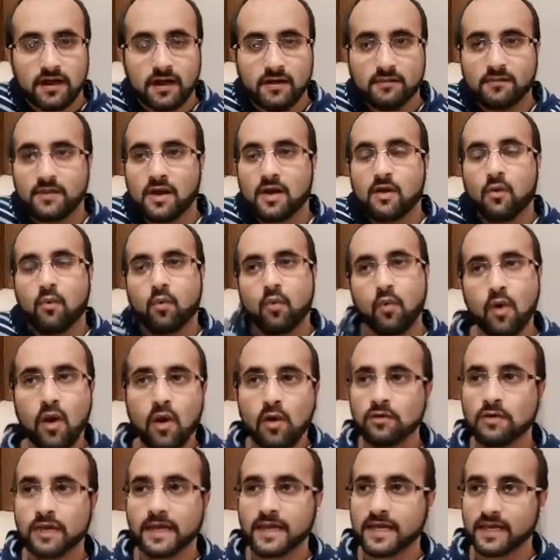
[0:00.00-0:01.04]
I'm like,
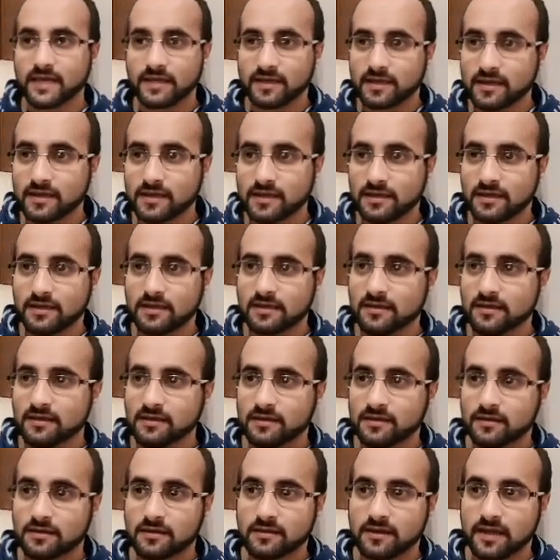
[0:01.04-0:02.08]
whoa, like,
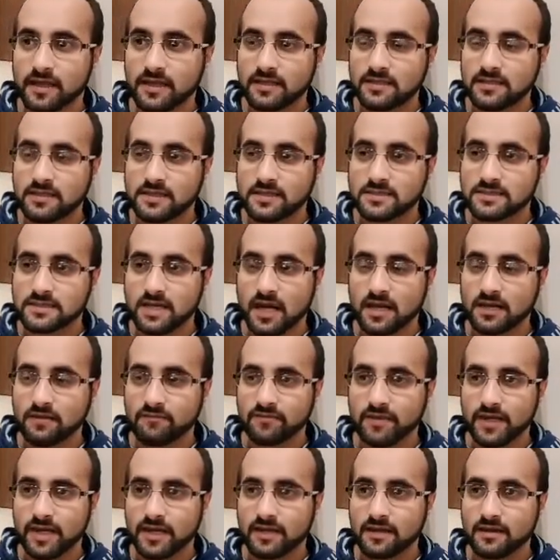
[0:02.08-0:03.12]
it, it's kind
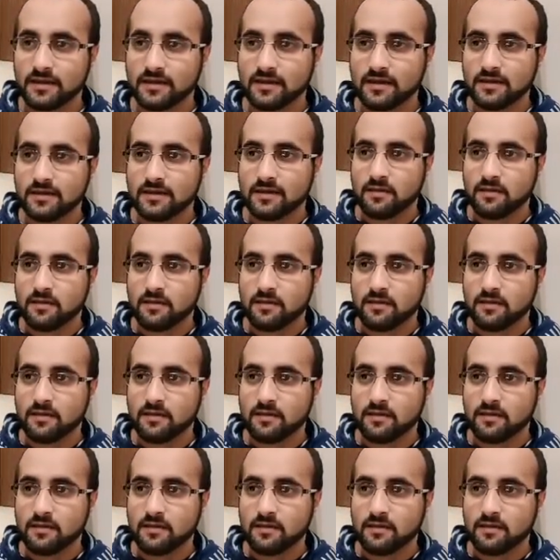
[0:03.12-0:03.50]
of like